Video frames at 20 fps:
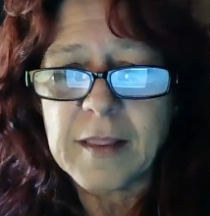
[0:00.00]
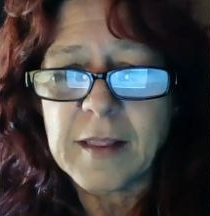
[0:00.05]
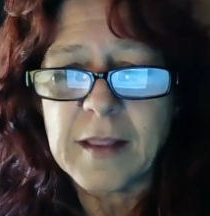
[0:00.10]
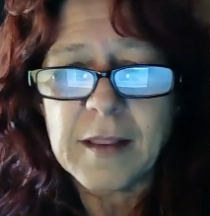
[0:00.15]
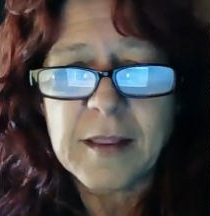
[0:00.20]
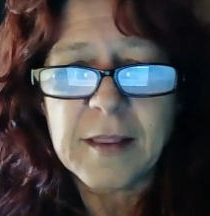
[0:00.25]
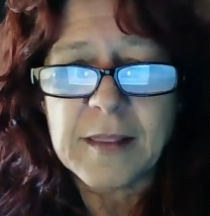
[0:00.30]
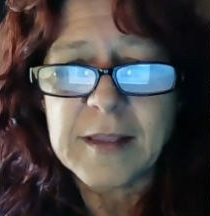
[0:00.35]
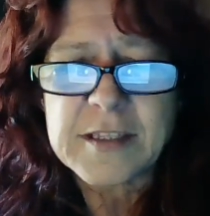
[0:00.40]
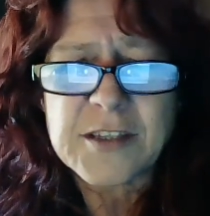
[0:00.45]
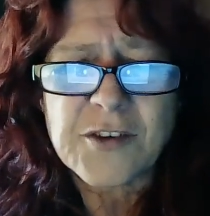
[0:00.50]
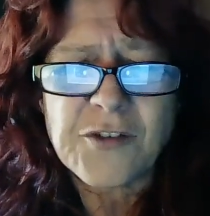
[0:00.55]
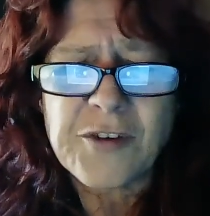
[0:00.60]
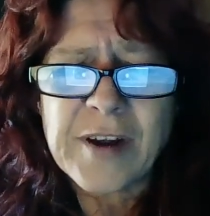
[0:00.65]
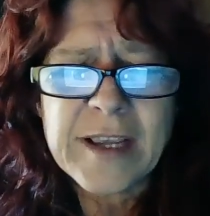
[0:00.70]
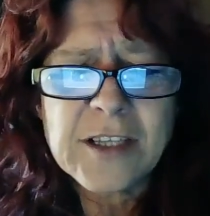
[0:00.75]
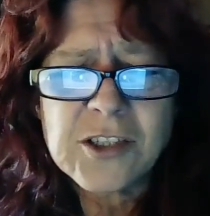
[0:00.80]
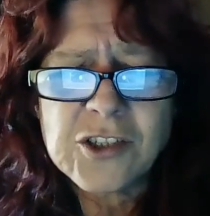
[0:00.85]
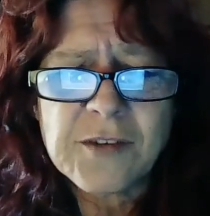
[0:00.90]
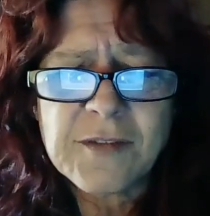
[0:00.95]
There's a
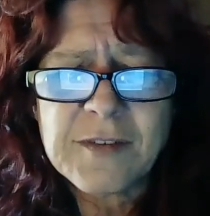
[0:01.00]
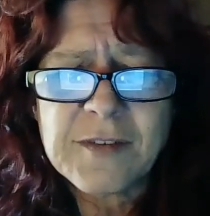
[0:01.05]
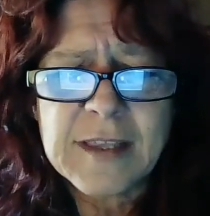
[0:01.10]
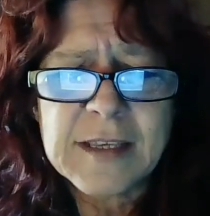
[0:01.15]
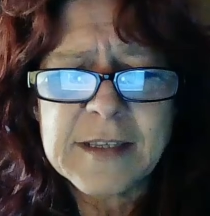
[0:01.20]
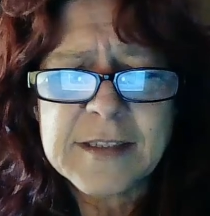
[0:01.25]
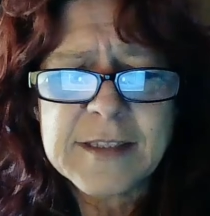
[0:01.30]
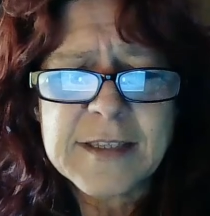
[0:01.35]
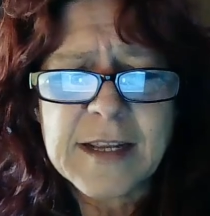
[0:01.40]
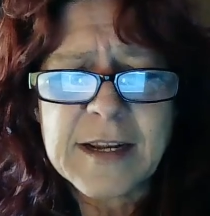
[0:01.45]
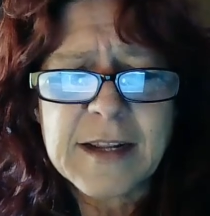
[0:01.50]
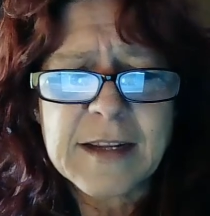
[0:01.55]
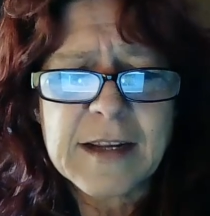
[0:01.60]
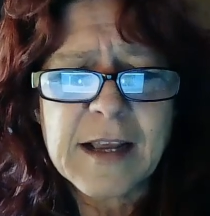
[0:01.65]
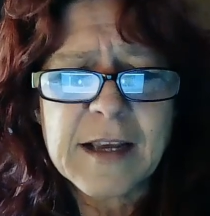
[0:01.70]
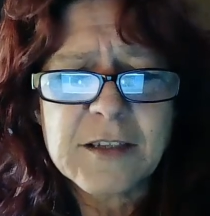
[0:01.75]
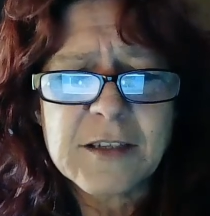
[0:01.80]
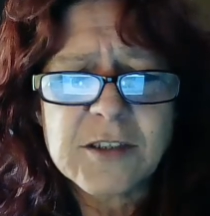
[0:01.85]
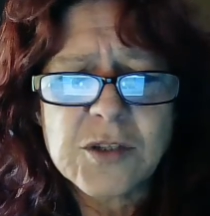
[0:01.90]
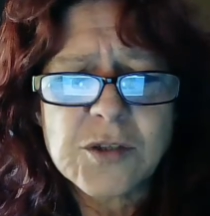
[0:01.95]
range of things that I'd
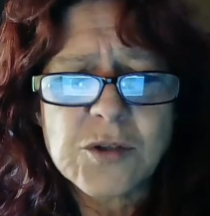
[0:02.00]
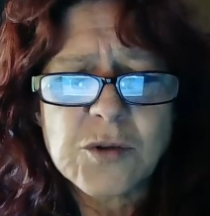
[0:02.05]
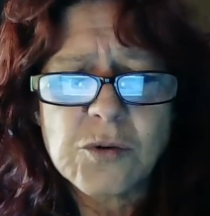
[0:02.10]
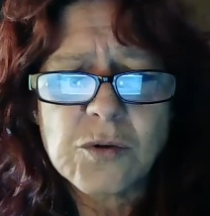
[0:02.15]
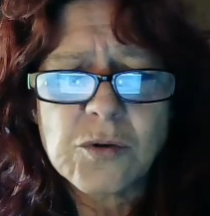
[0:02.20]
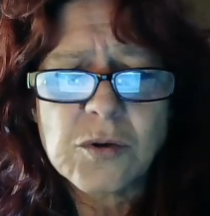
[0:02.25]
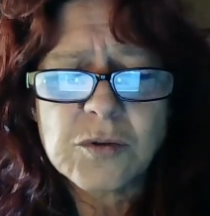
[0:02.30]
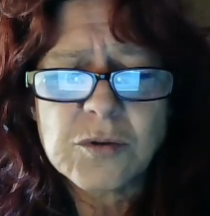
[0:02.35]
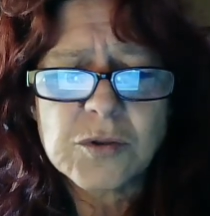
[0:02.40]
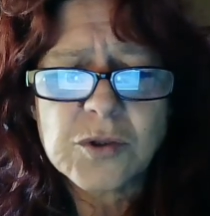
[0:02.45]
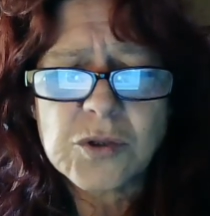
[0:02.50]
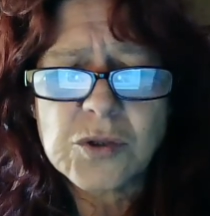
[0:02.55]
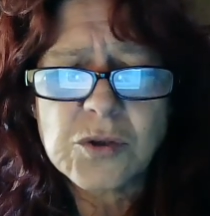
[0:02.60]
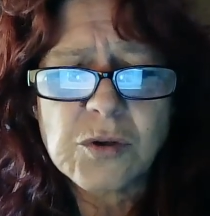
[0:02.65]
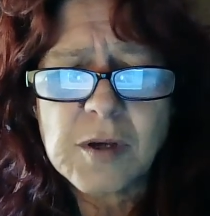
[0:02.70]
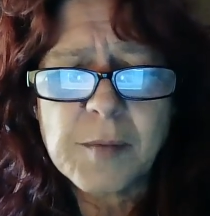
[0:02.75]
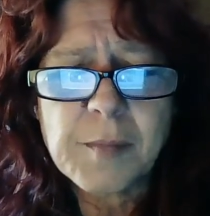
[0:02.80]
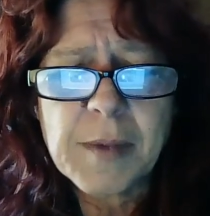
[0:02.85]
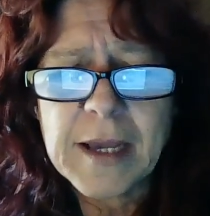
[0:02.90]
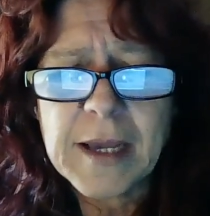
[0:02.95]
like to
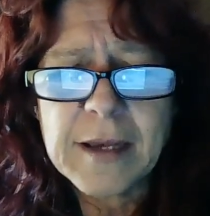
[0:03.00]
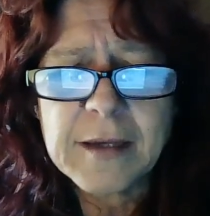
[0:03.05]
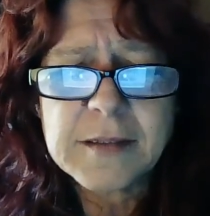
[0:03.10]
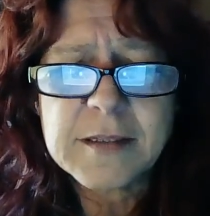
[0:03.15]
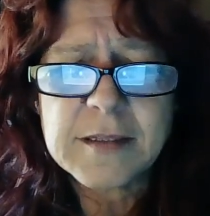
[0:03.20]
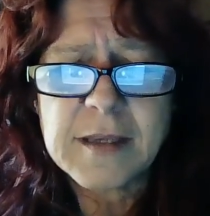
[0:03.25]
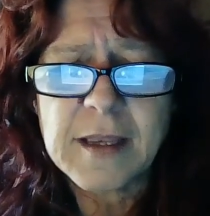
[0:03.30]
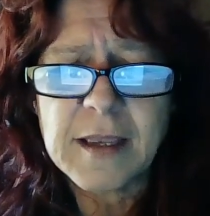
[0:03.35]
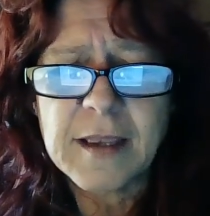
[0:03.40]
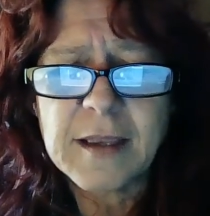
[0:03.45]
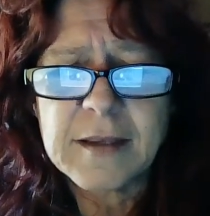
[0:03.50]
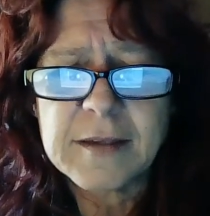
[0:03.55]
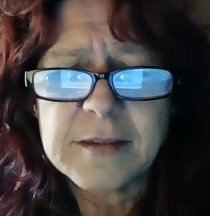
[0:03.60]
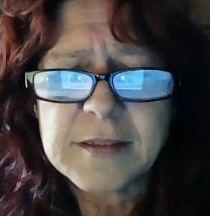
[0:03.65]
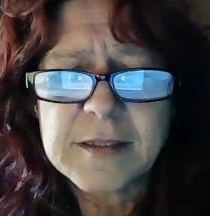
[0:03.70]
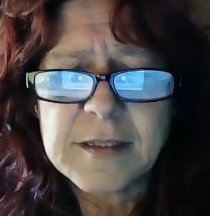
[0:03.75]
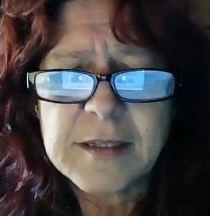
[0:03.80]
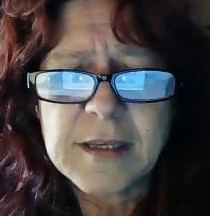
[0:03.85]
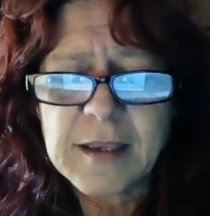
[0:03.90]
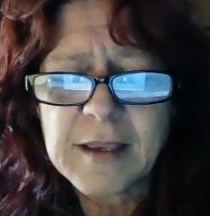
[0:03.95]
talk about
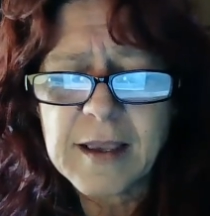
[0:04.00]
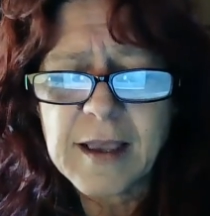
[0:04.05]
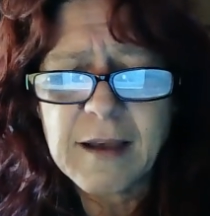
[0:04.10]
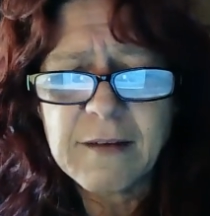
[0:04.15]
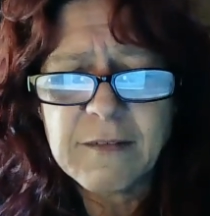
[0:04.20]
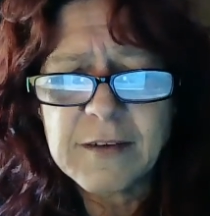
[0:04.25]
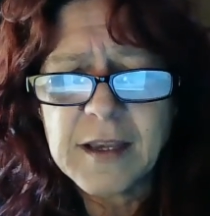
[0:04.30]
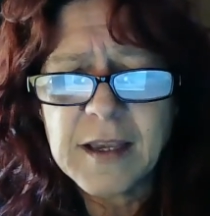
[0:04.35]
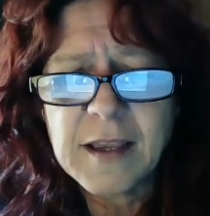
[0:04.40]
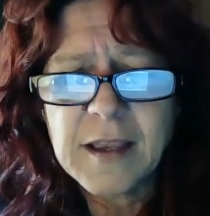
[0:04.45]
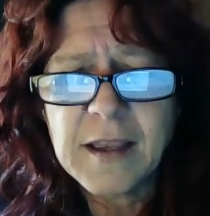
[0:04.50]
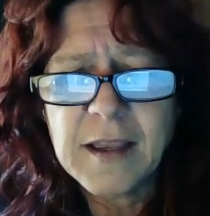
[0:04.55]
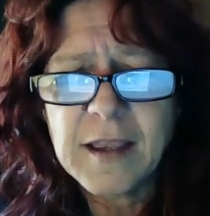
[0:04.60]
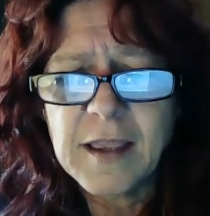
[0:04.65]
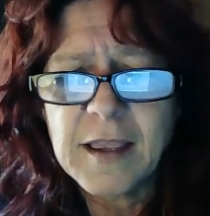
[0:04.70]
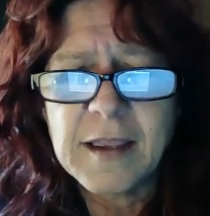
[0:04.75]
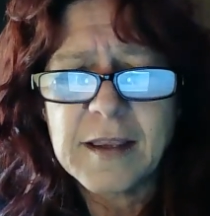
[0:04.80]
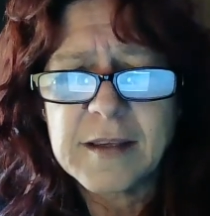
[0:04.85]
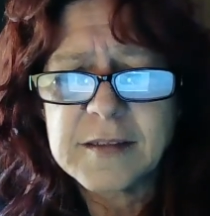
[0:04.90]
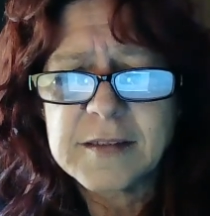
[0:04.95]
and cover
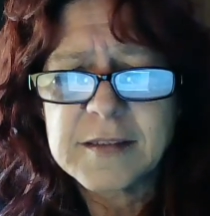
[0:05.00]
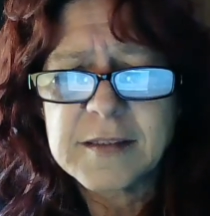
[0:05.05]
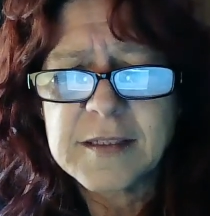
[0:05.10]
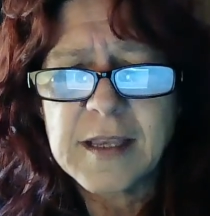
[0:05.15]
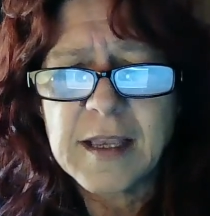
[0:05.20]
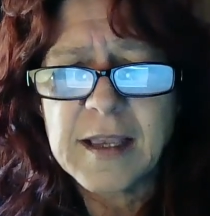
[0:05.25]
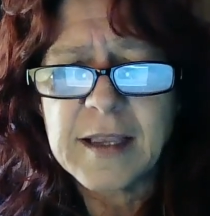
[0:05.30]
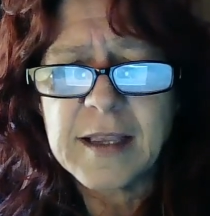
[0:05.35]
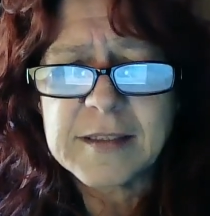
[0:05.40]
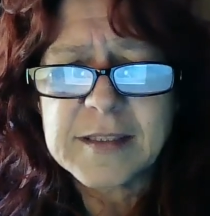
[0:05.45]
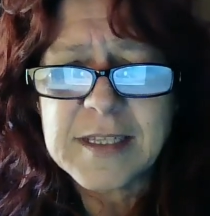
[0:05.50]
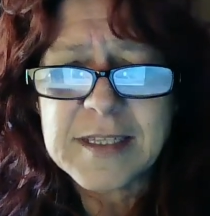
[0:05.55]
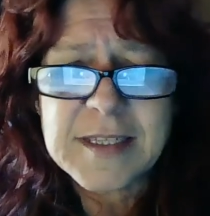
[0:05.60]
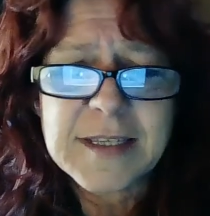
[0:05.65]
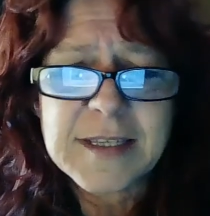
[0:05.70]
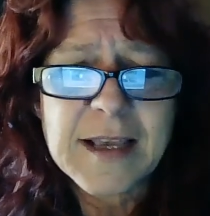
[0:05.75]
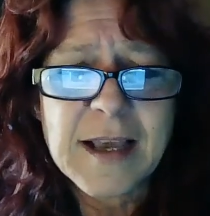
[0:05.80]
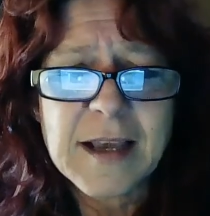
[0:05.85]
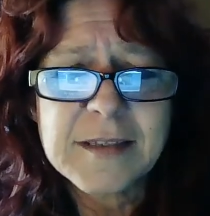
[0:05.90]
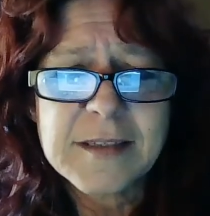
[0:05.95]
and
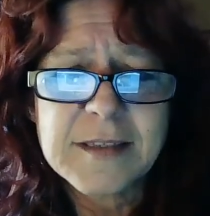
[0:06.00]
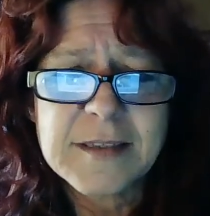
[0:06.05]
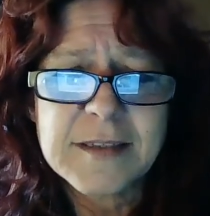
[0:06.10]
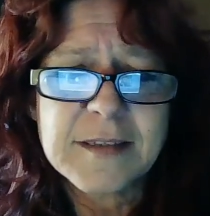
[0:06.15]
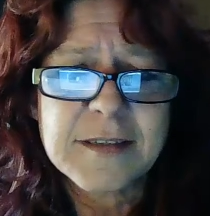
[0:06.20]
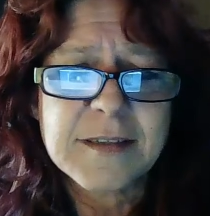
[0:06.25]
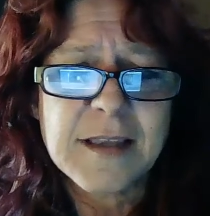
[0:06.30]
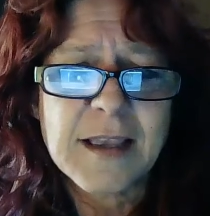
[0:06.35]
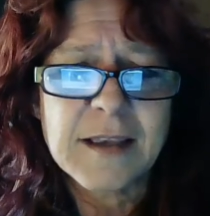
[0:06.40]
discuss,